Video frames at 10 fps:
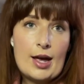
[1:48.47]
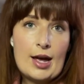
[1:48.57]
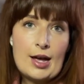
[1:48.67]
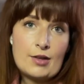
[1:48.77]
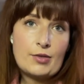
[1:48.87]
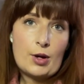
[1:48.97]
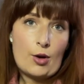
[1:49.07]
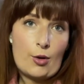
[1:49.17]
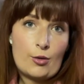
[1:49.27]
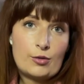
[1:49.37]
have their
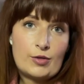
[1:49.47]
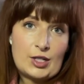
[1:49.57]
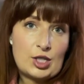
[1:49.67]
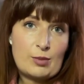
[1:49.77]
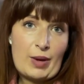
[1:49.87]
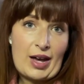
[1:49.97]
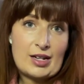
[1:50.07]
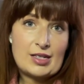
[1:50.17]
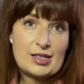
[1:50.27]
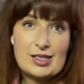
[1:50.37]
own veggie
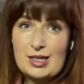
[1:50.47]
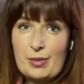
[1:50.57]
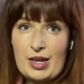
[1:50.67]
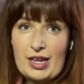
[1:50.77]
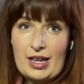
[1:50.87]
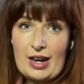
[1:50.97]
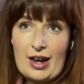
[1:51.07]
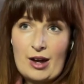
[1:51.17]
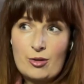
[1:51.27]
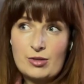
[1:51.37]
patties that they make
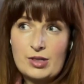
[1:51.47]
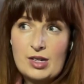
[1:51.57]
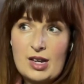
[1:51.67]
in-house.